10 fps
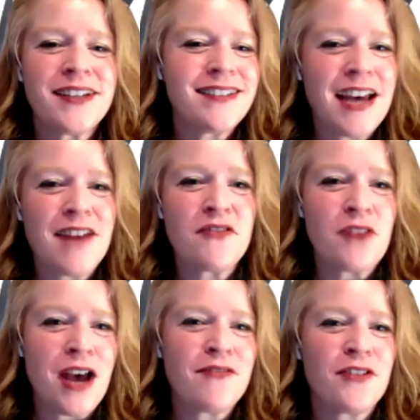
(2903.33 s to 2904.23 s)
have I
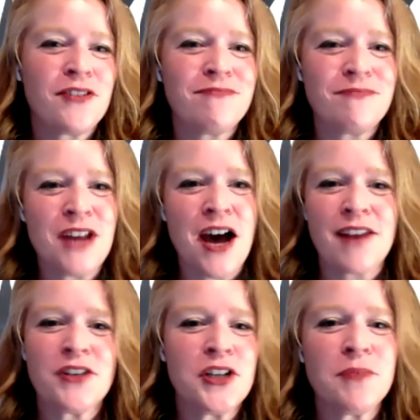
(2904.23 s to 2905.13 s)
have a not a
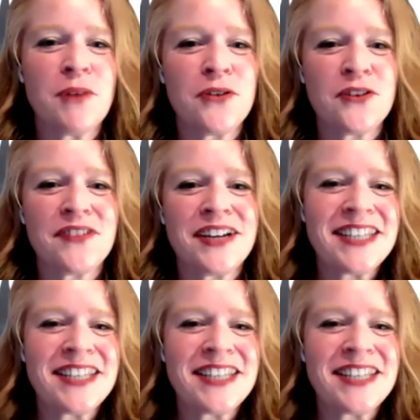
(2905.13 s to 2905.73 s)
very good poker face.